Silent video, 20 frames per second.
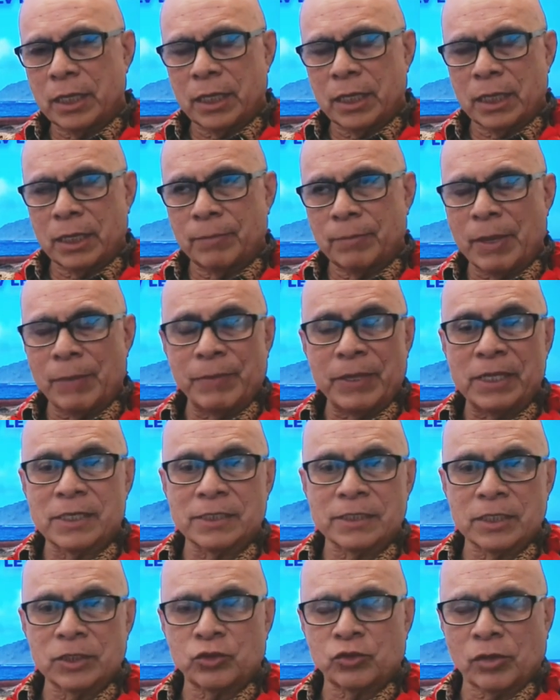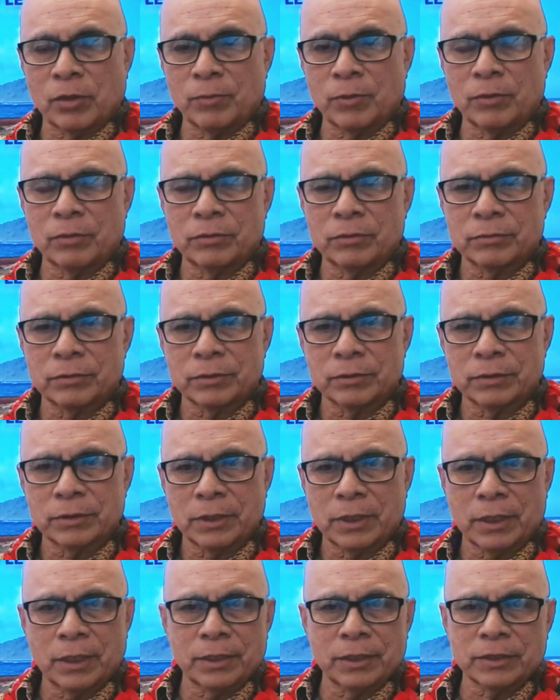maybe he's in trouble,
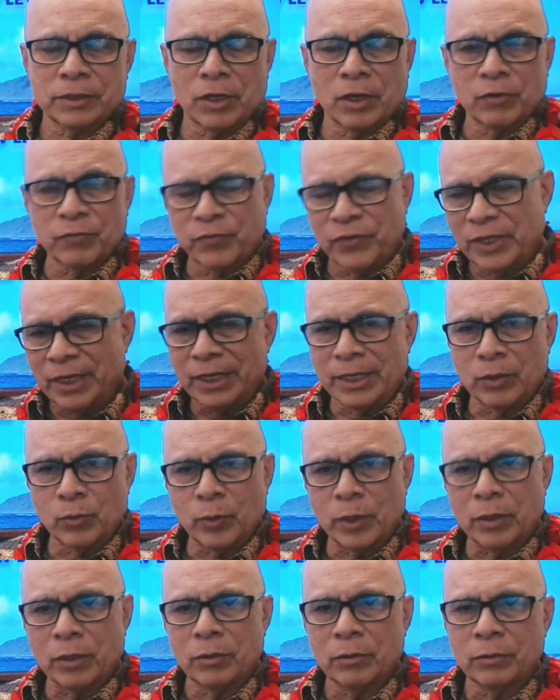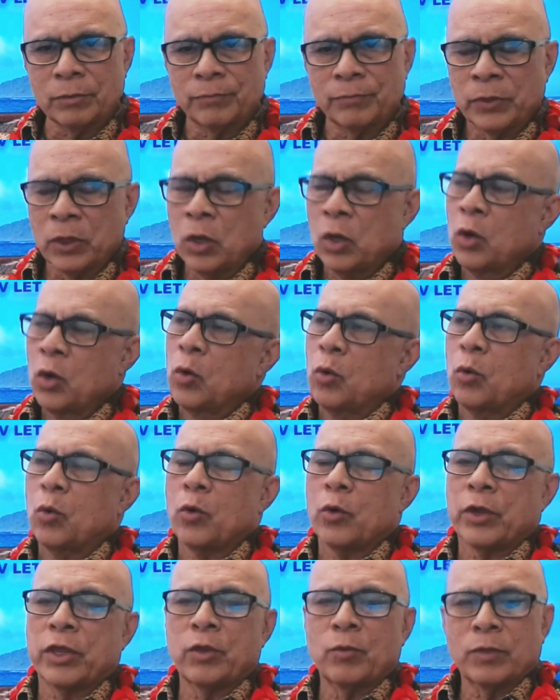is not feeling well,
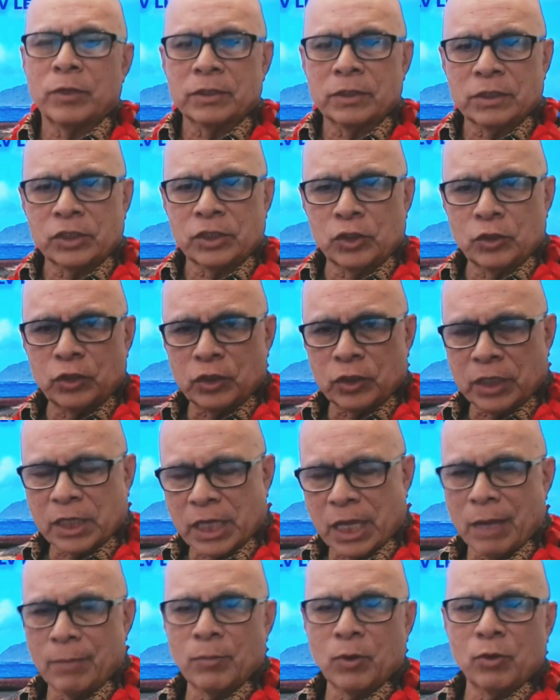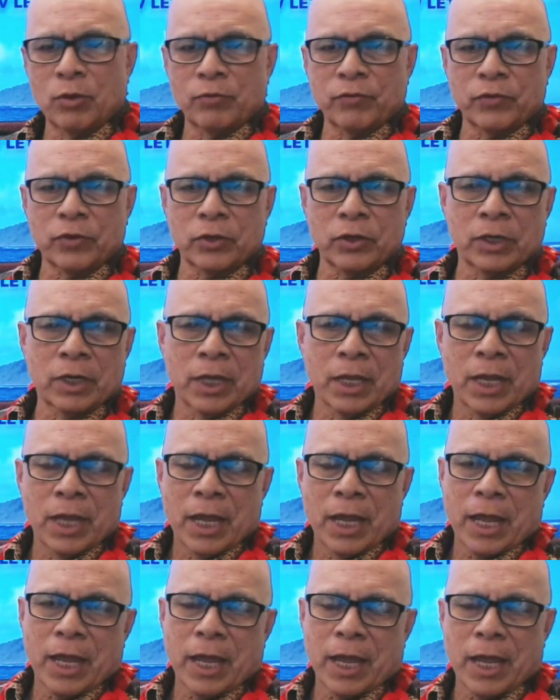or he wants you to come over
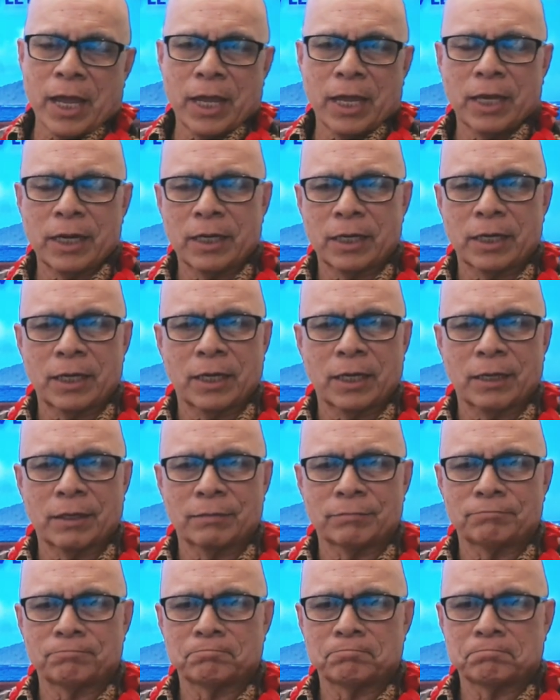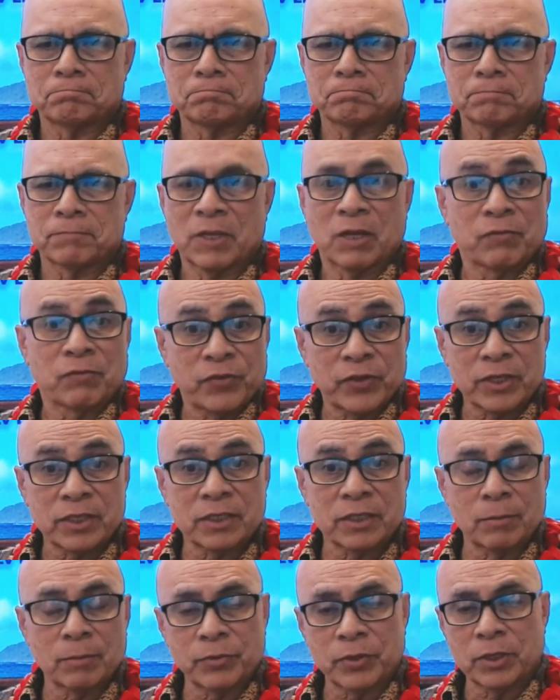and fix
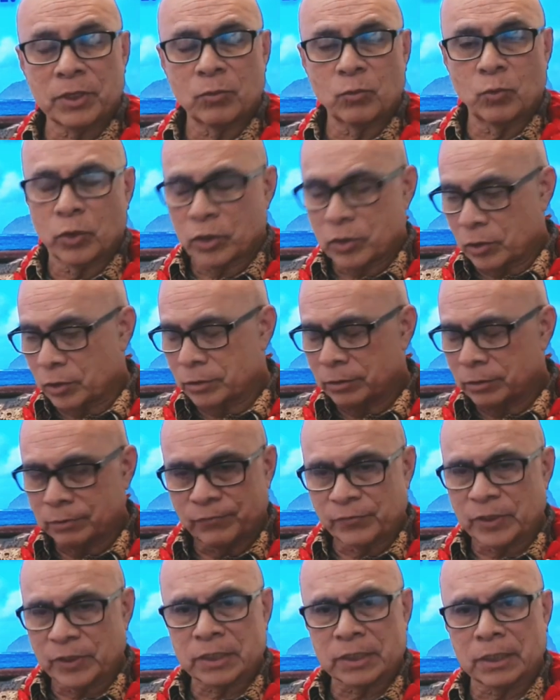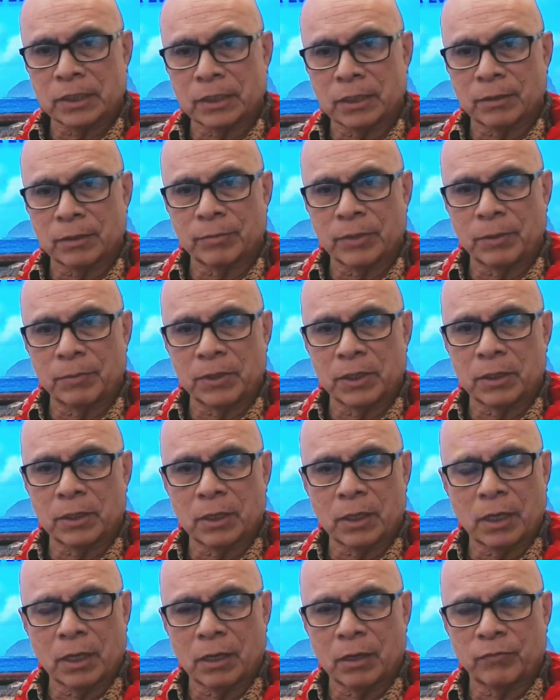something, work on fixing maybe
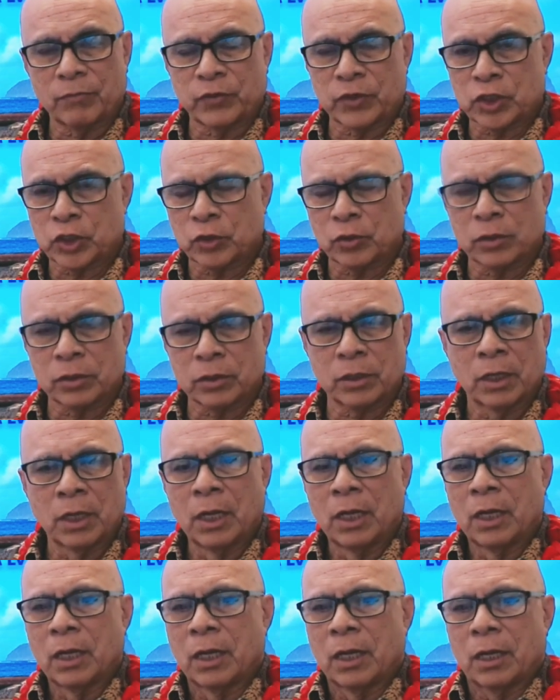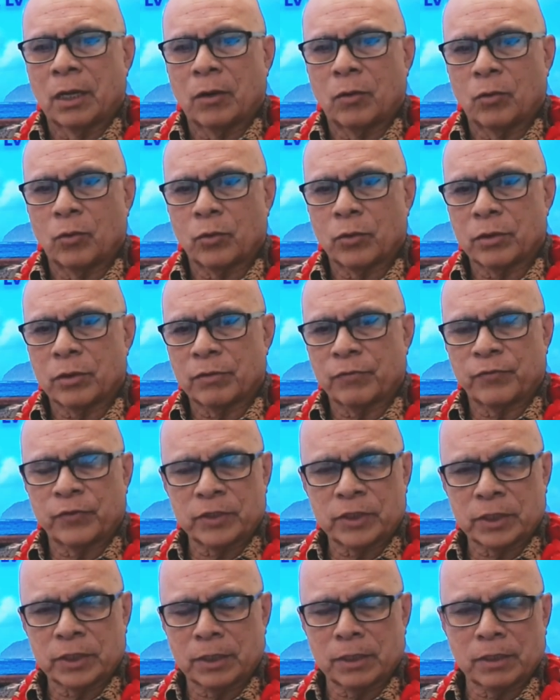a fish hook or
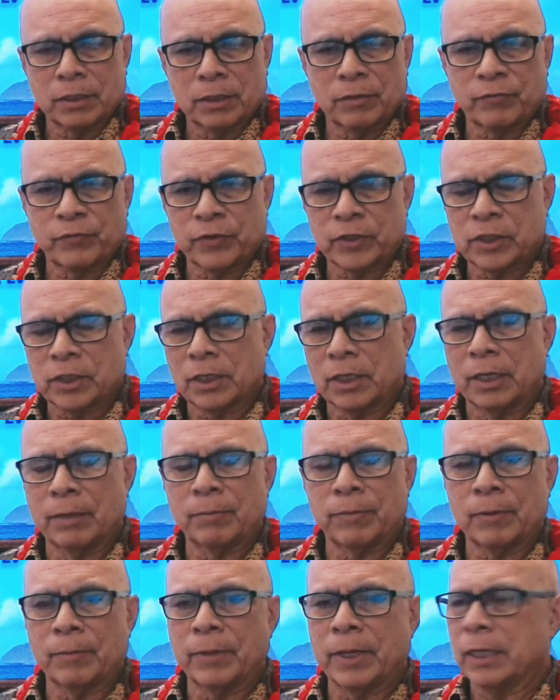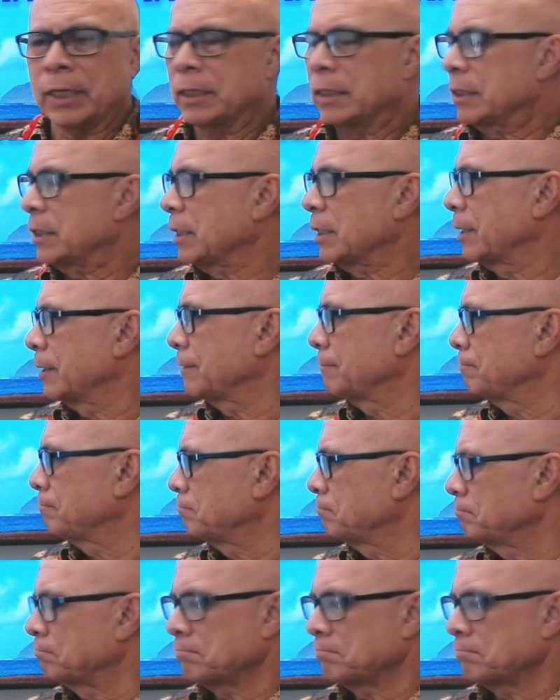another fishing implement. And